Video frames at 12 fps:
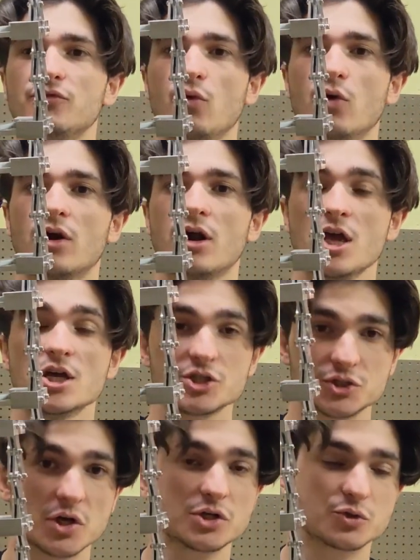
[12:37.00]
for
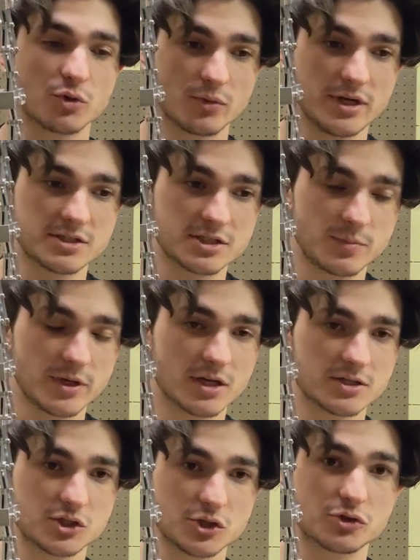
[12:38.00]
structural reasons,
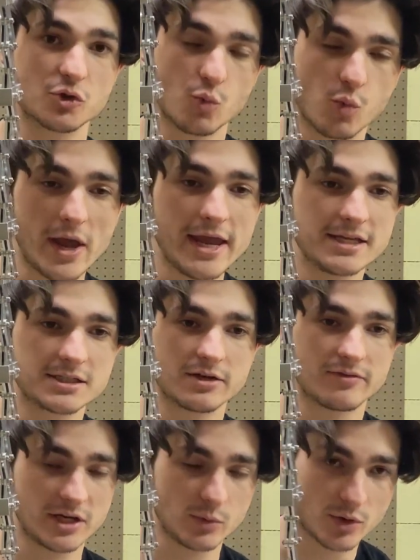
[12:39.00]
because it took the weight
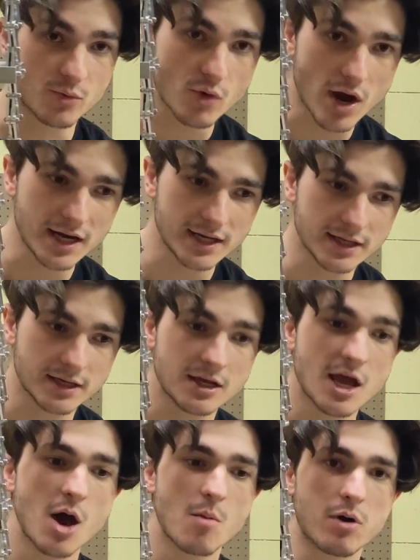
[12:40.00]
of anyone riding it,
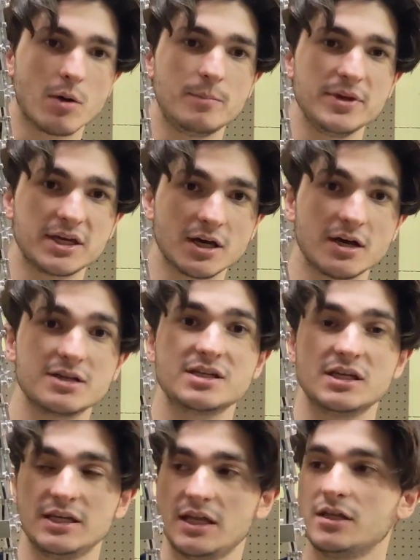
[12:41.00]
but because
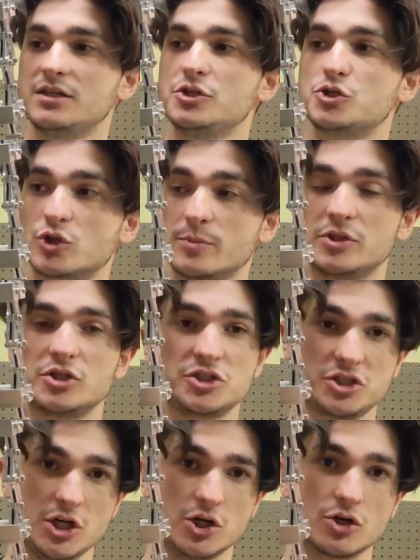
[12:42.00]
it needed to distribute the
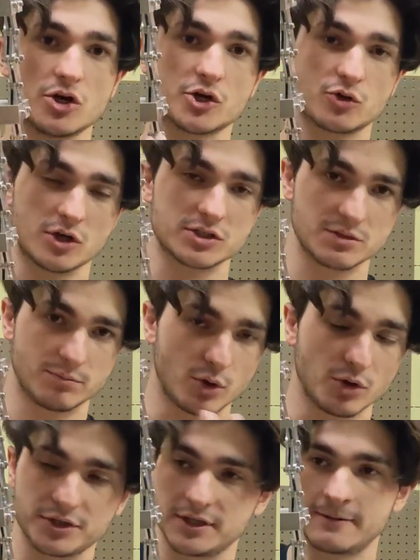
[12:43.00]
shear across the
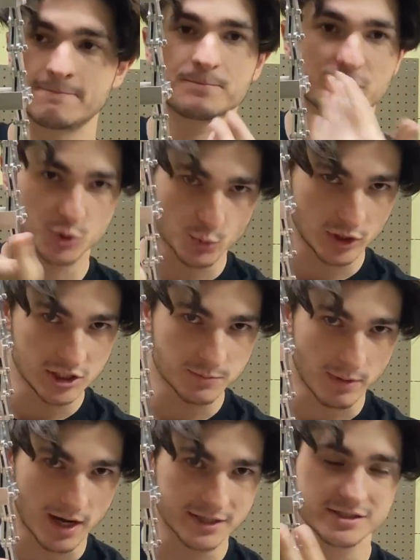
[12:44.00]
bolt in 3
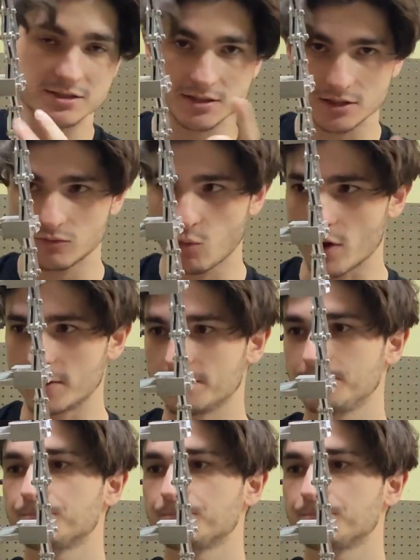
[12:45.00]
spots instead of 1.